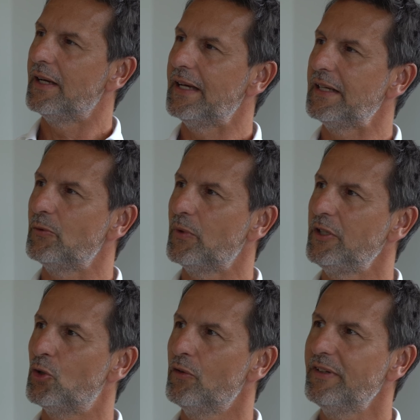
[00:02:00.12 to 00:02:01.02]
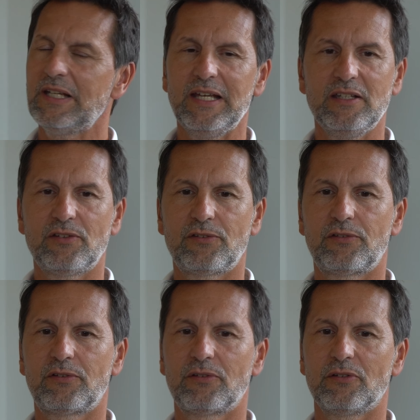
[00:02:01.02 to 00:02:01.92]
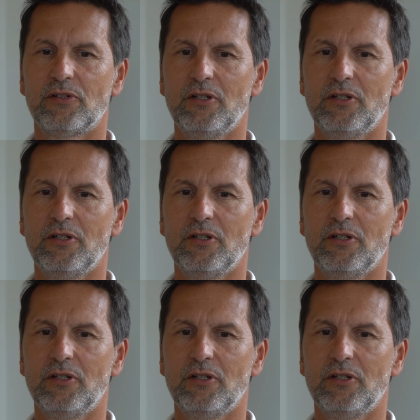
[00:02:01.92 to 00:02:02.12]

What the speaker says: And when COVID hits,